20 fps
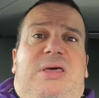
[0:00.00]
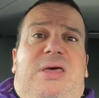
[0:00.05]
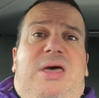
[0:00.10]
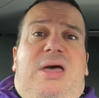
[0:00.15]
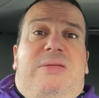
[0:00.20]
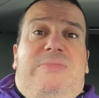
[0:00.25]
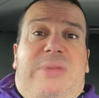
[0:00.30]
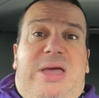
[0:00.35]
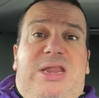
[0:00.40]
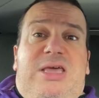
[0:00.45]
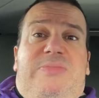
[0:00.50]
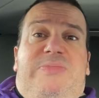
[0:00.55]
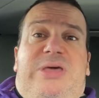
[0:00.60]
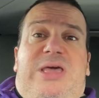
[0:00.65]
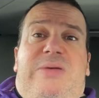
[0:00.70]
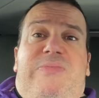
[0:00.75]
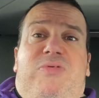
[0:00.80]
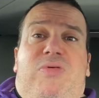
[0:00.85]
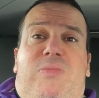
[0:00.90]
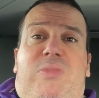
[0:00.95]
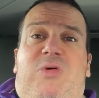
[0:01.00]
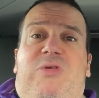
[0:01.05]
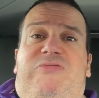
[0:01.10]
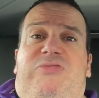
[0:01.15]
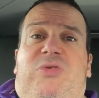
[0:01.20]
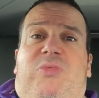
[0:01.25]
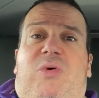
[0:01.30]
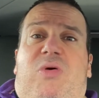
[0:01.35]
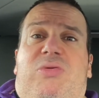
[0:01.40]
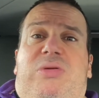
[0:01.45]
and many people move
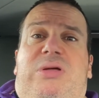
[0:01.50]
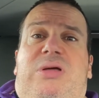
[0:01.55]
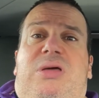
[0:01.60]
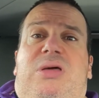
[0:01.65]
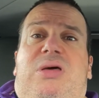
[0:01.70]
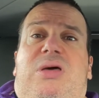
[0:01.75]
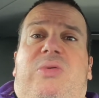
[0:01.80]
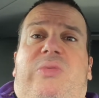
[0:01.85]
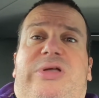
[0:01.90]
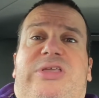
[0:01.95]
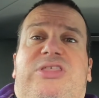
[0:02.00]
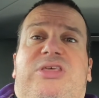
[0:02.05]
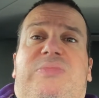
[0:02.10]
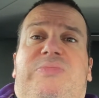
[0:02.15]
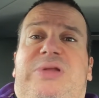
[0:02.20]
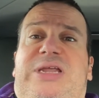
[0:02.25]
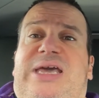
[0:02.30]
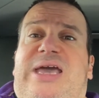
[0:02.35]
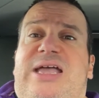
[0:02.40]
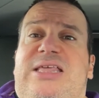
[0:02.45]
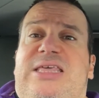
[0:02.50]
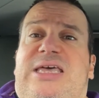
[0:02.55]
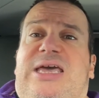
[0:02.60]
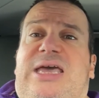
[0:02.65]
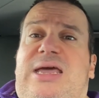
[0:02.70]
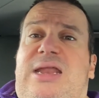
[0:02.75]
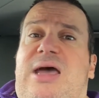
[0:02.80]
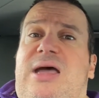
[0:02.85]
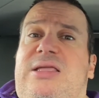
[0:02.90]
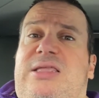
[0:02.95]
to one when simply getting
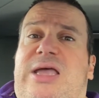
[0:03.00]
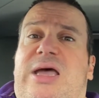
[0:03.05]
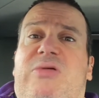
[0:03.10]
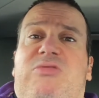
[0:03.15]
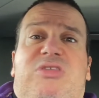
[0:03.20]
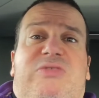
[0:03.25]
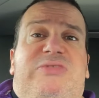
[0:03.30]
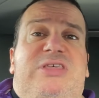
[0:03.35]
in and out of